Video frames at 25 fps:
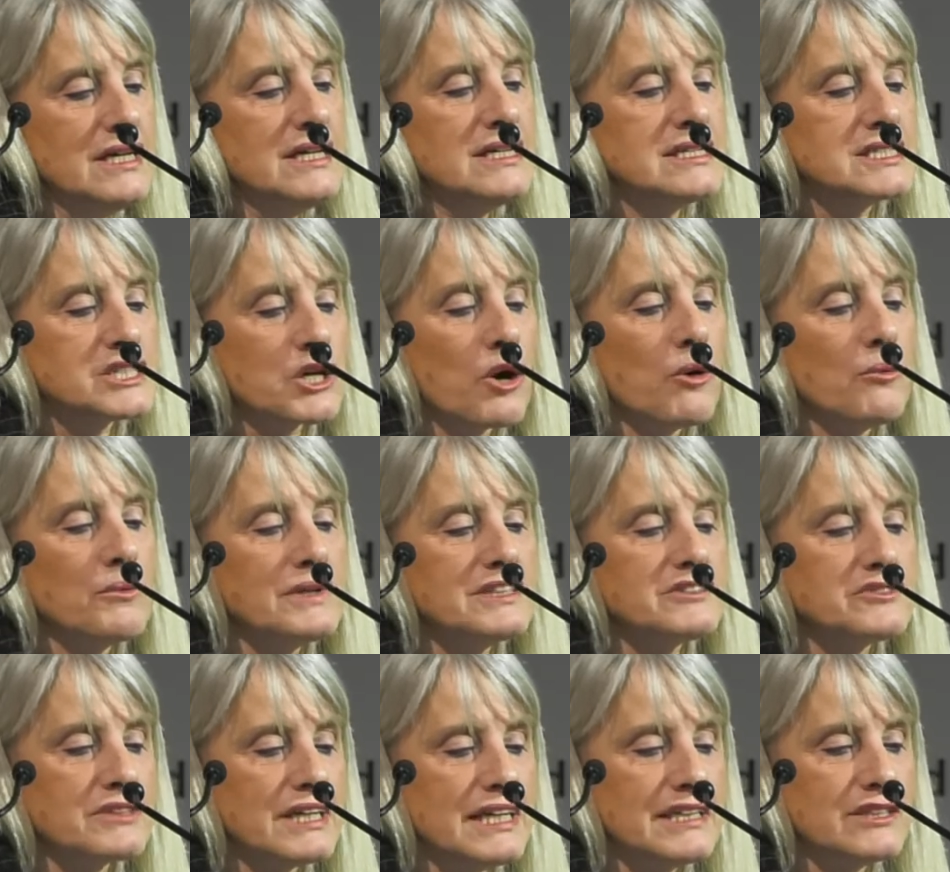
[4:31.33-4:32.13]
So we
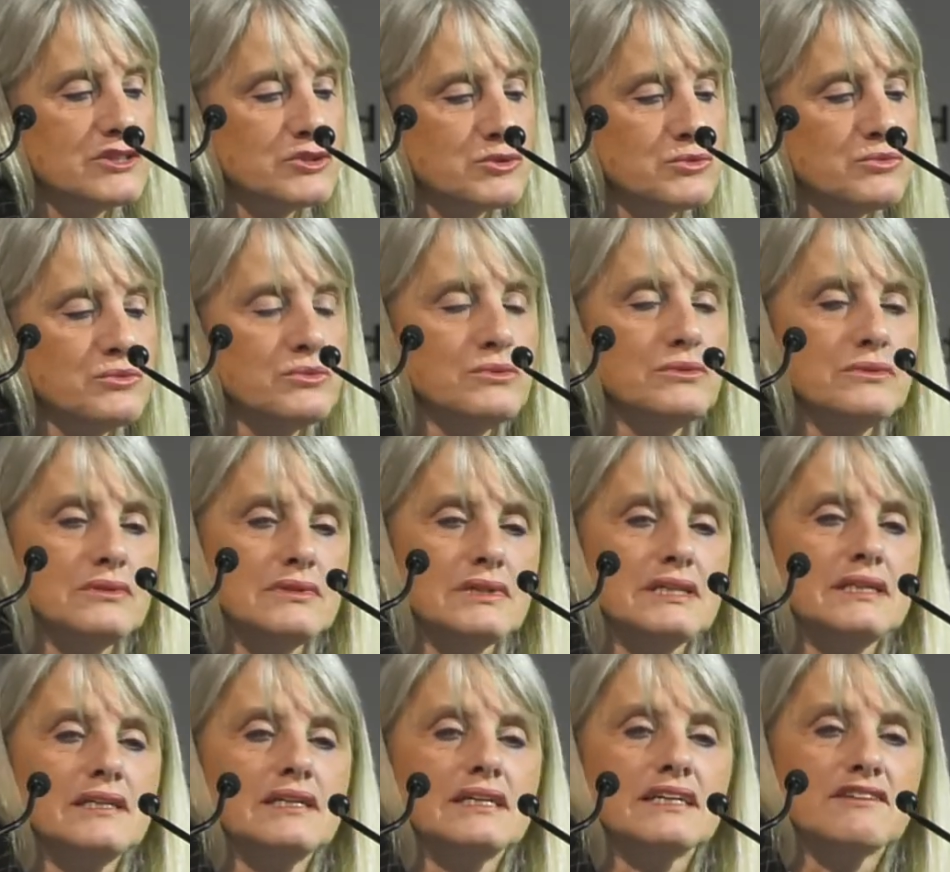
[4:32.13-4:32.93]
try to
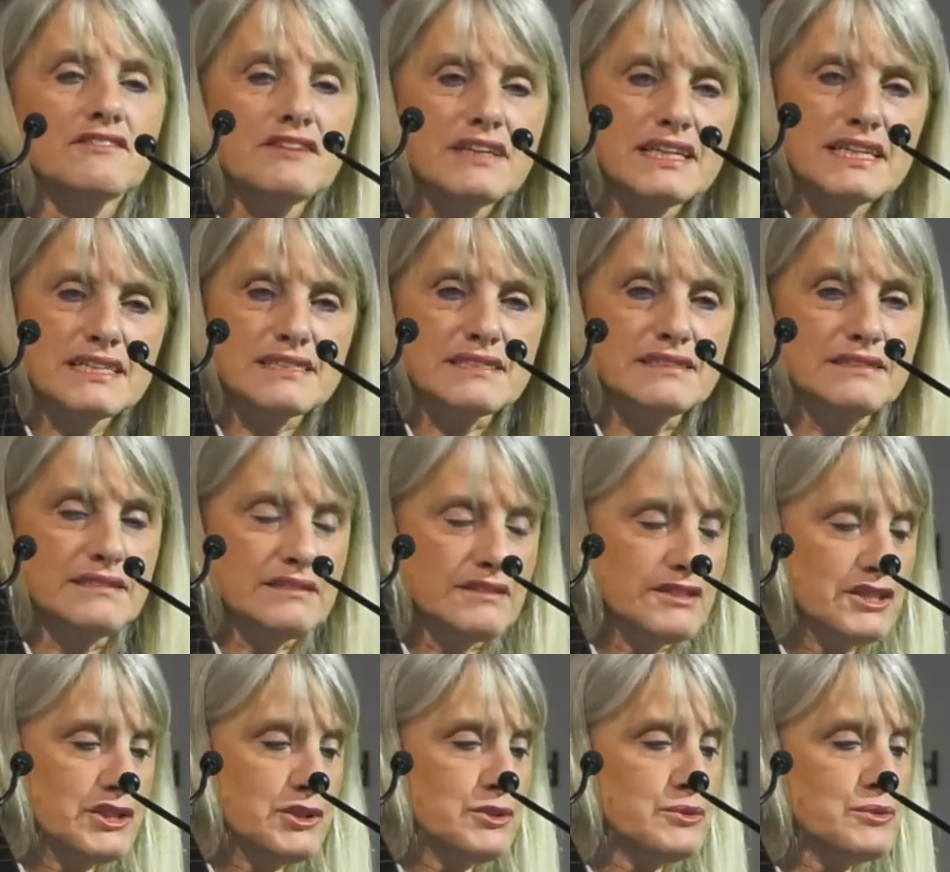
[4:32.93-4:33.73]
increase the
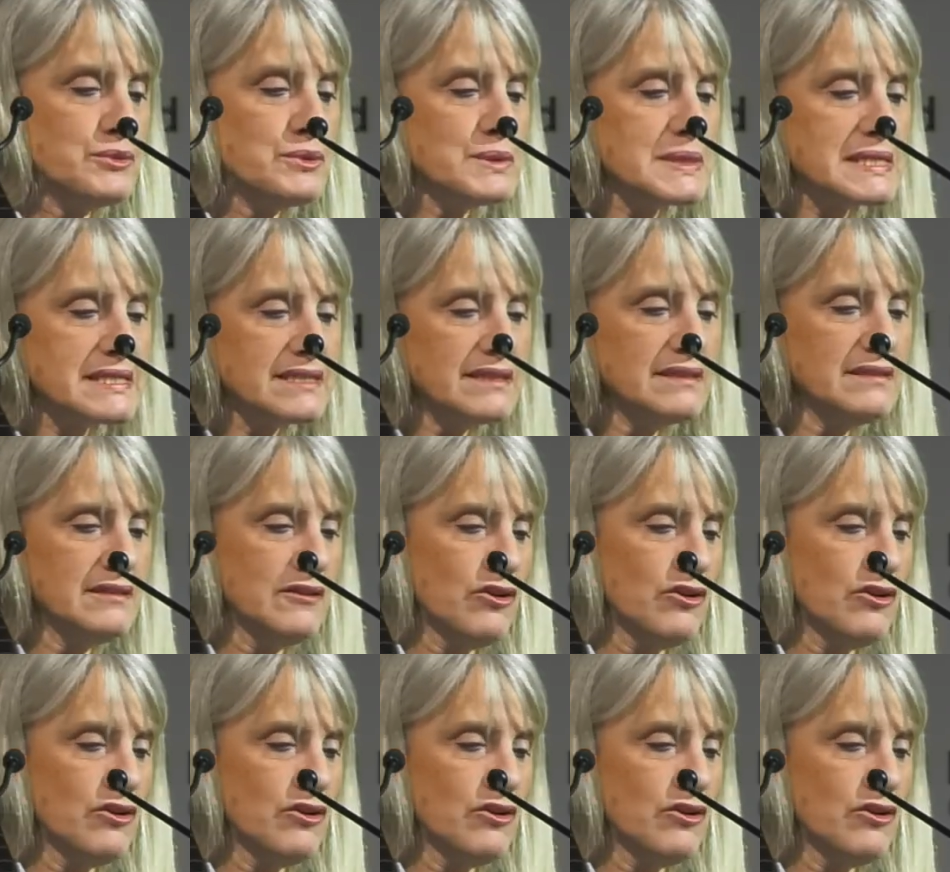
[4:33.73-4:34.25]
reuse